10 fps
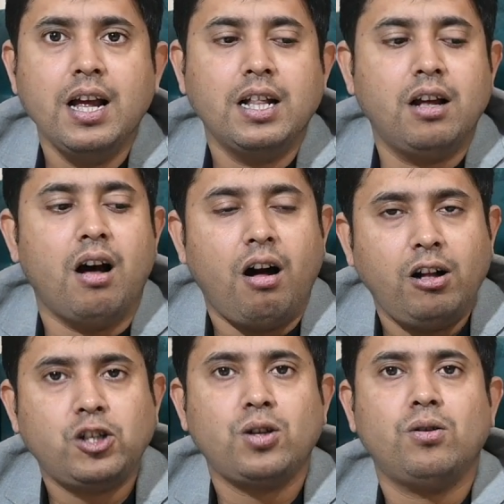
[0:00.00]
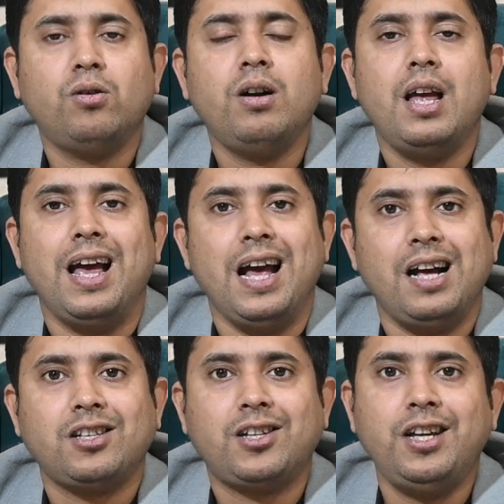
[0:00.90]
They'll also
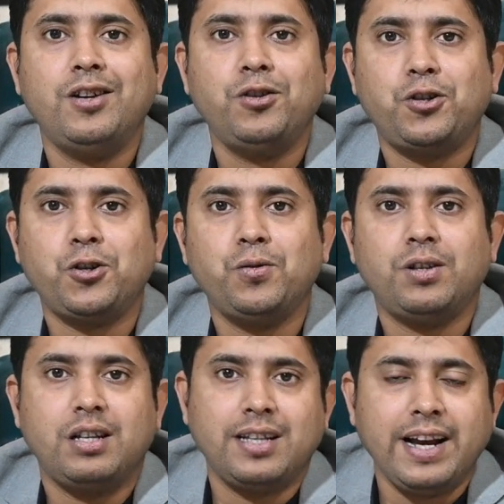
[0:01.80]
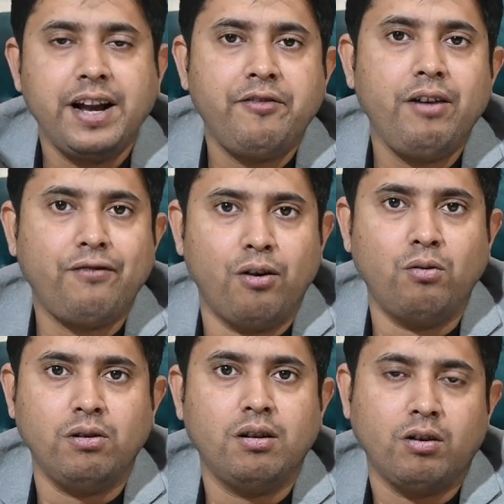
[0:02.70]
ask you to the secondary
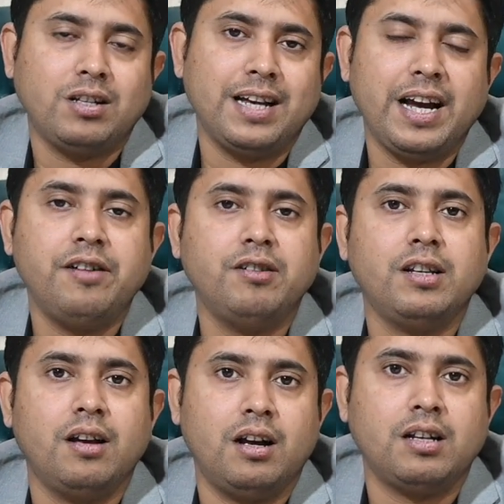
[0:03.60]
phone or the secondary